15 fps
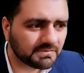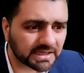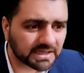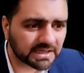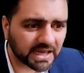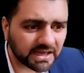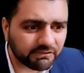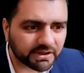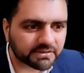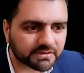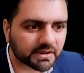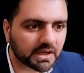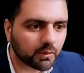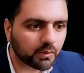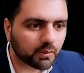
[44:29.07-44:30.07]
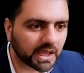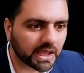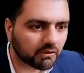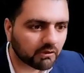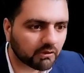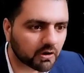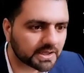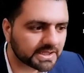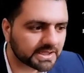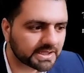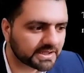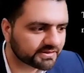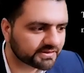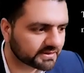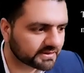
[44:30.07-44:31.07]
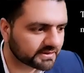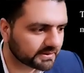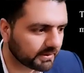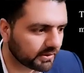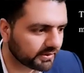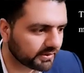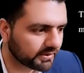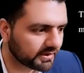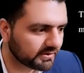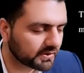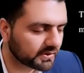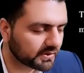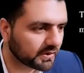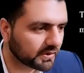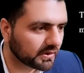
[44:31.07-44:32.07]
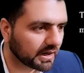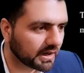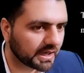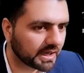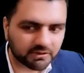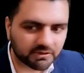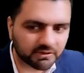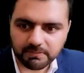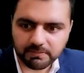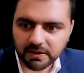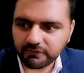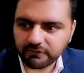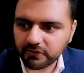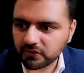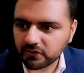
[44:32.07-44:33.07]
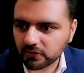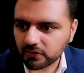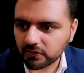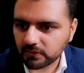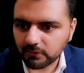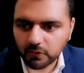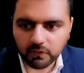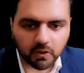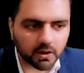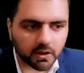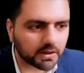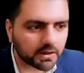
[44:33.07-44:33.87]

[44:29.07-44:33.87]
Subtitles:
Anyways, we have already discussed about this, so I will prefer to move on.